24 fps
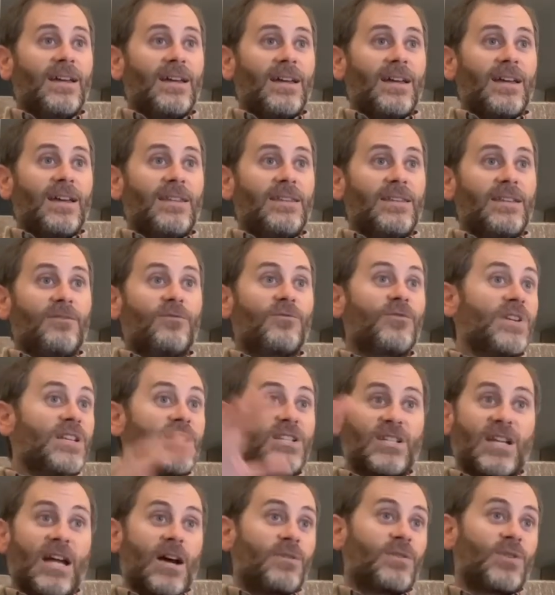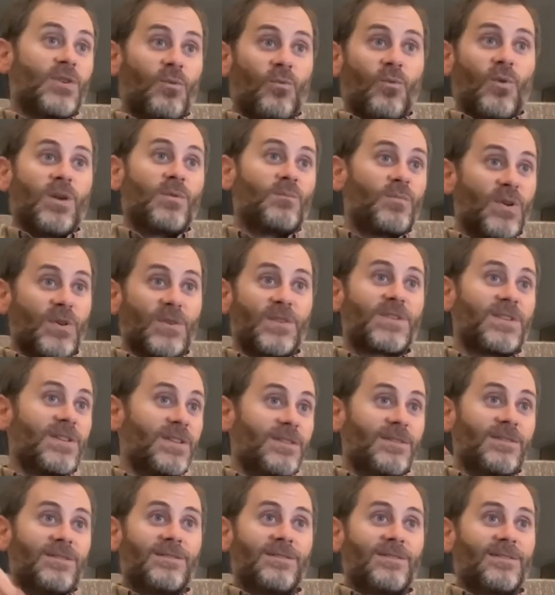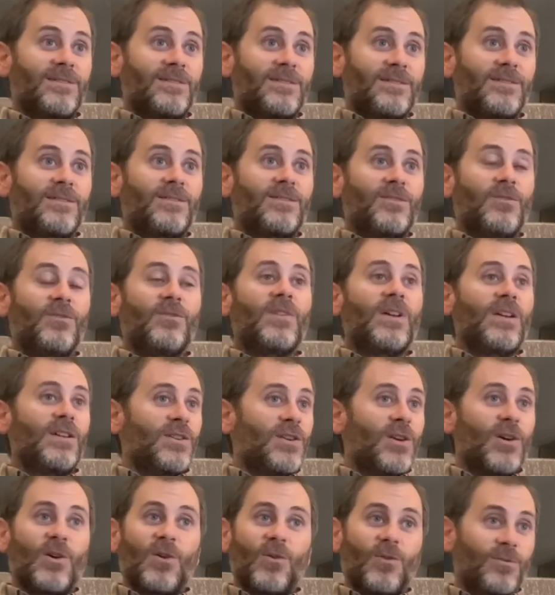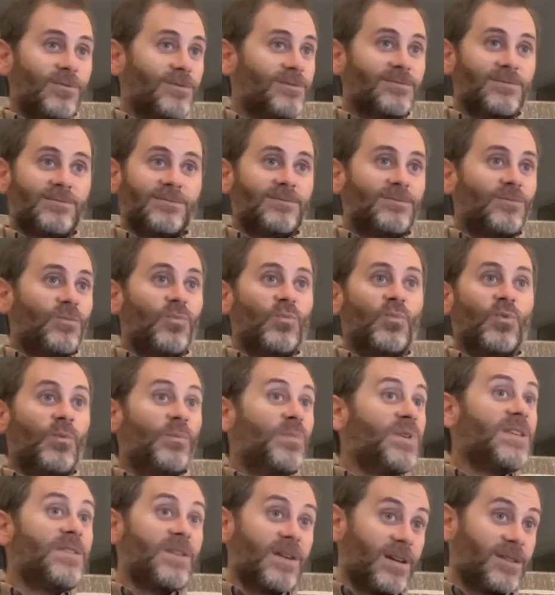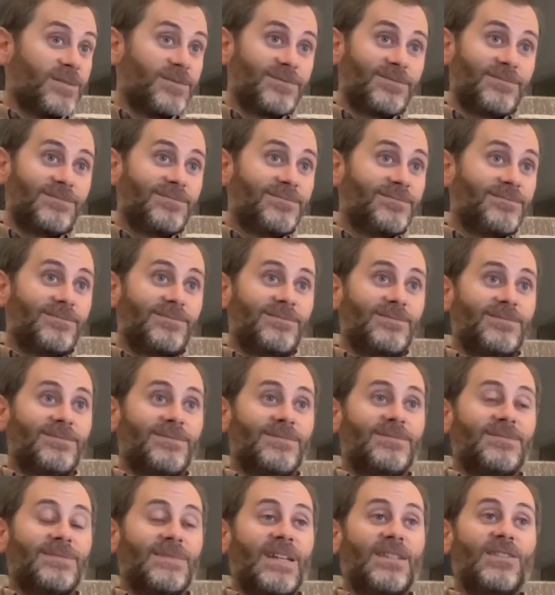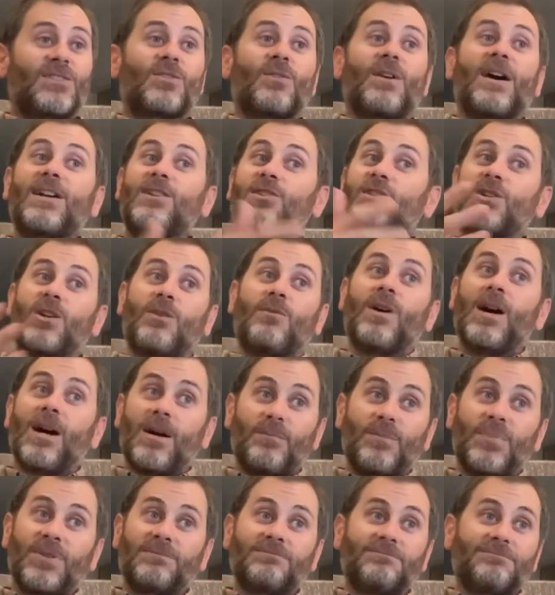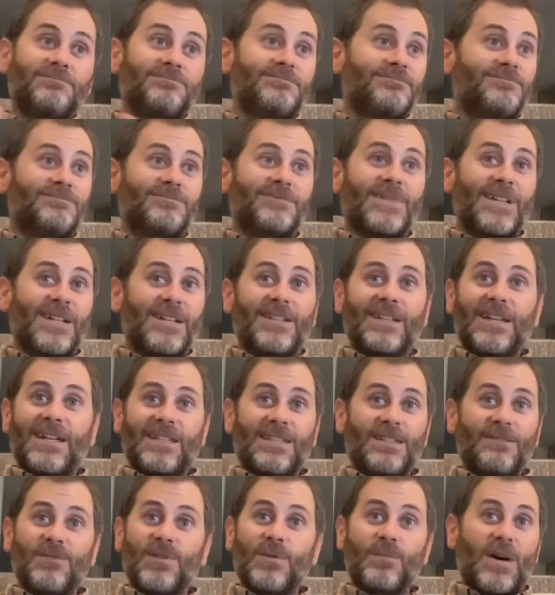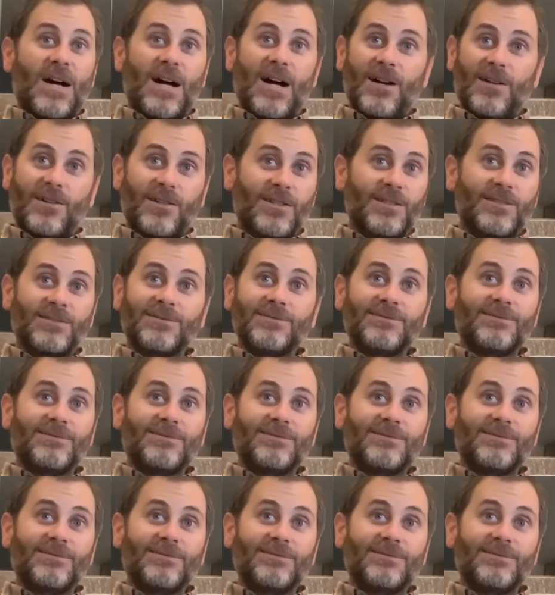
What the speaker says: And they've reached out to one person who they know will be there. And so I show up and I give them a hug.